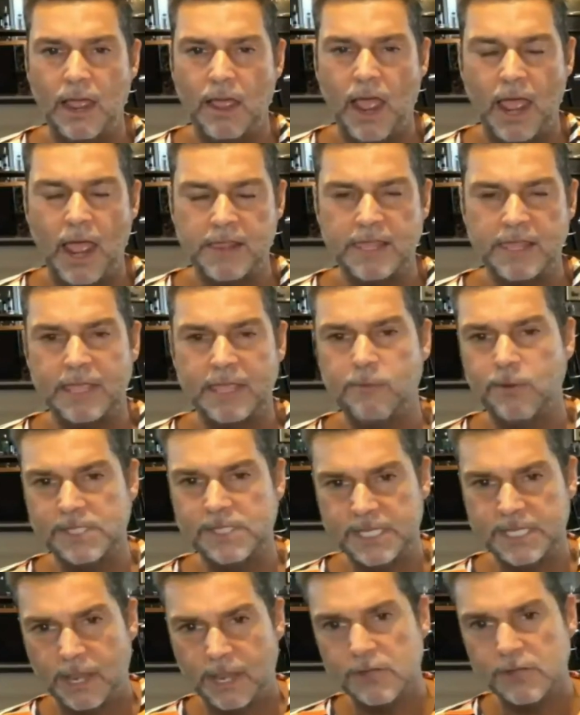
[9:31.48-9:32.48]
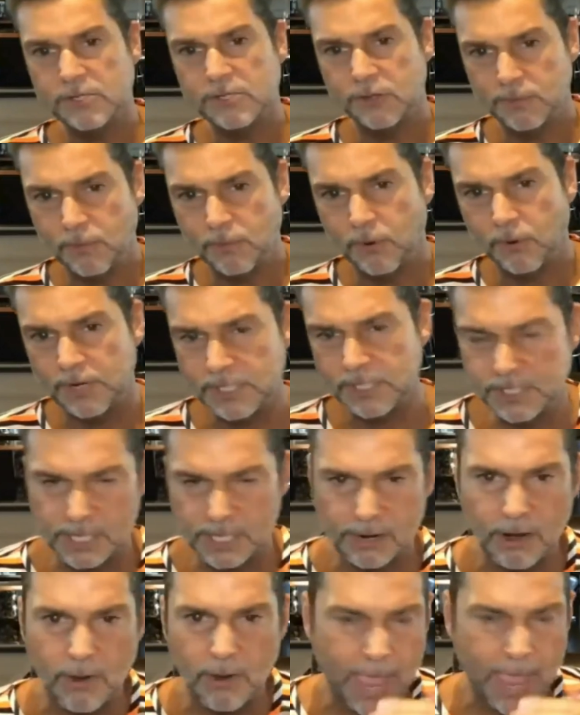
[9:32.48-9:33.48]
I think once it goes through
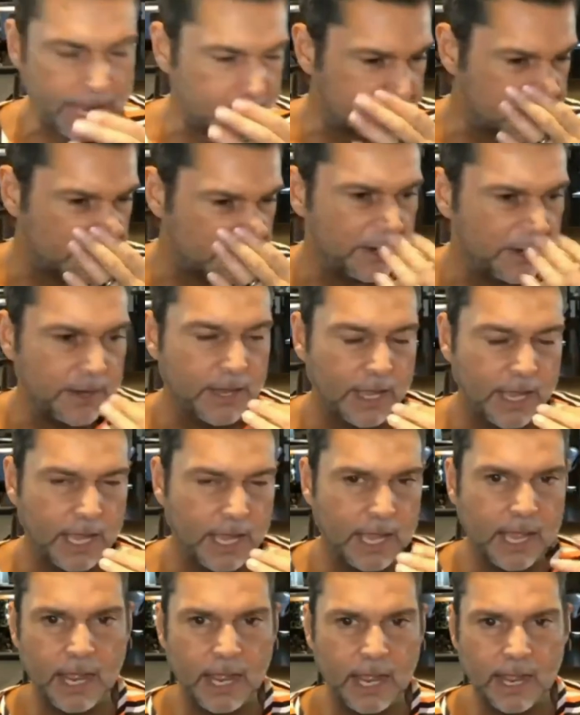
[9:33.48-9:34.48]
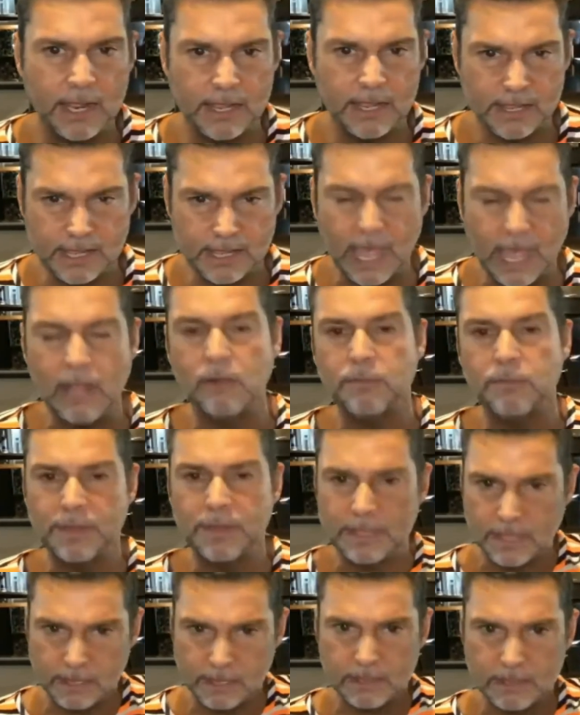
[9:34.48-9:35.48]
0.08, that'll be
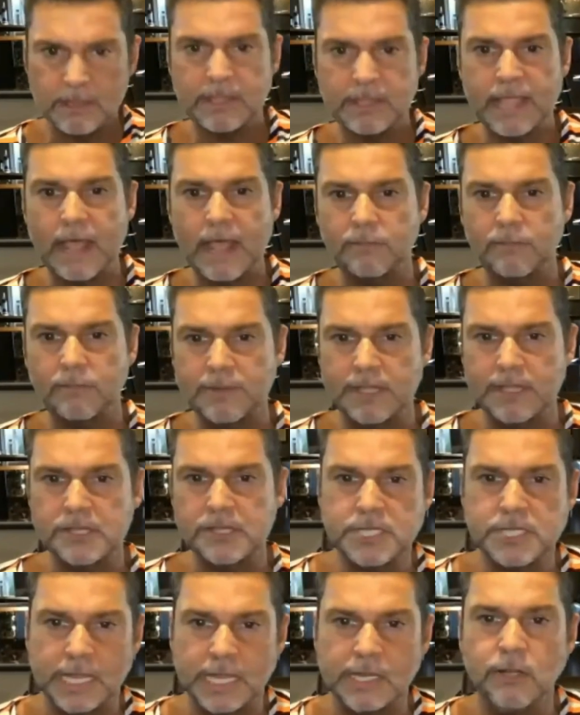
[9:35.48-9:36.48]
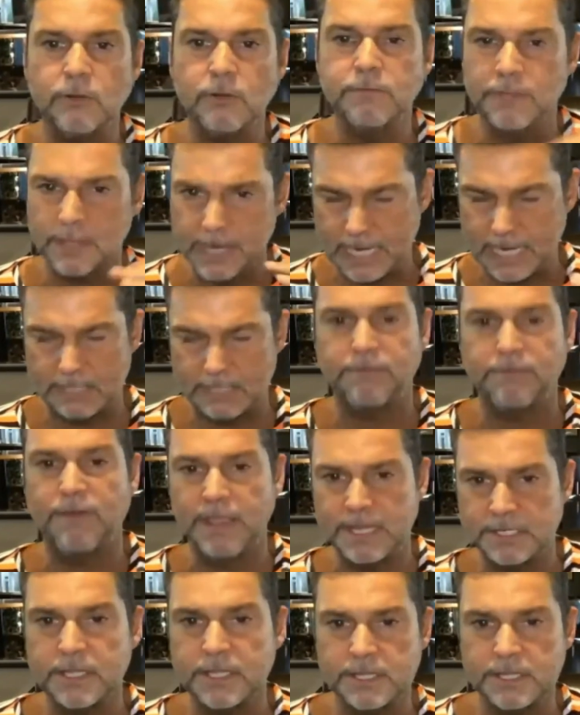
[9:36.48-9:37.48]
the signal for the next
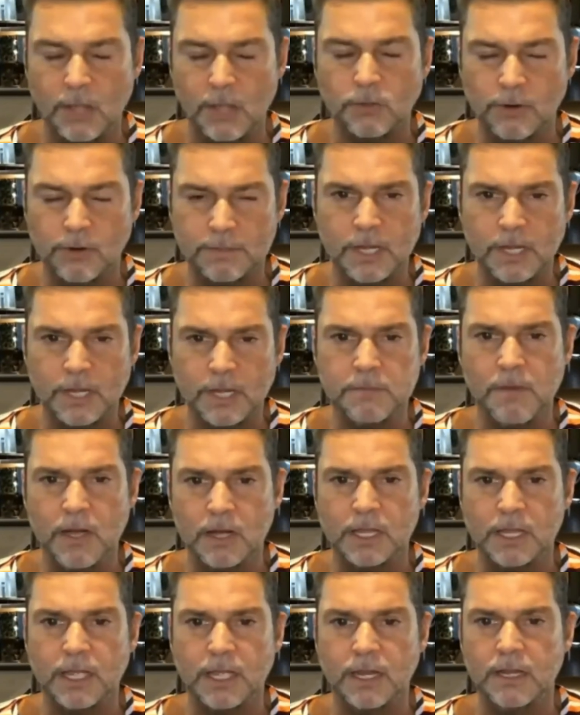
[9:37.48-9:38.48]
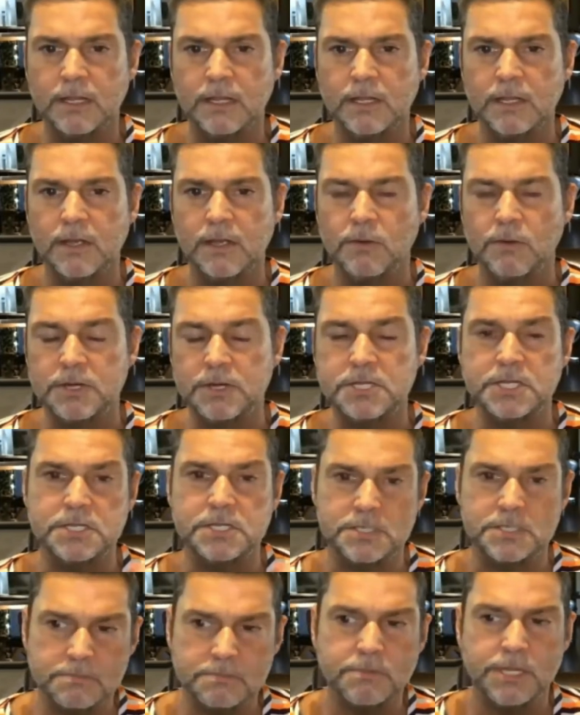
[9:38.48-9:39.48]
phase in this whole crypto market, which
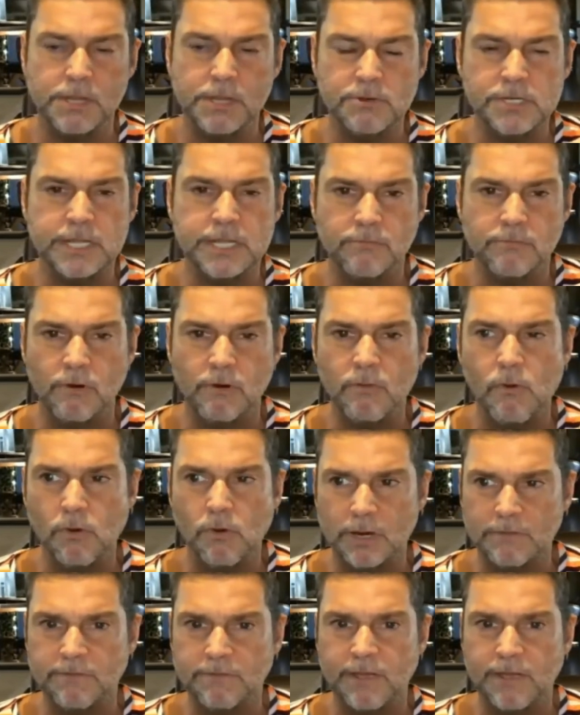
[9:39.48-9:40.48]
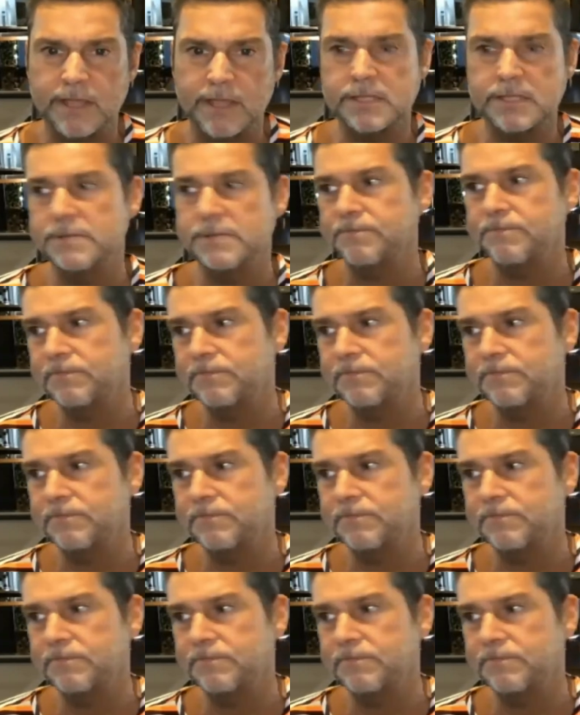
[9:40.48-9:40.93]
is usually the rewarding phase.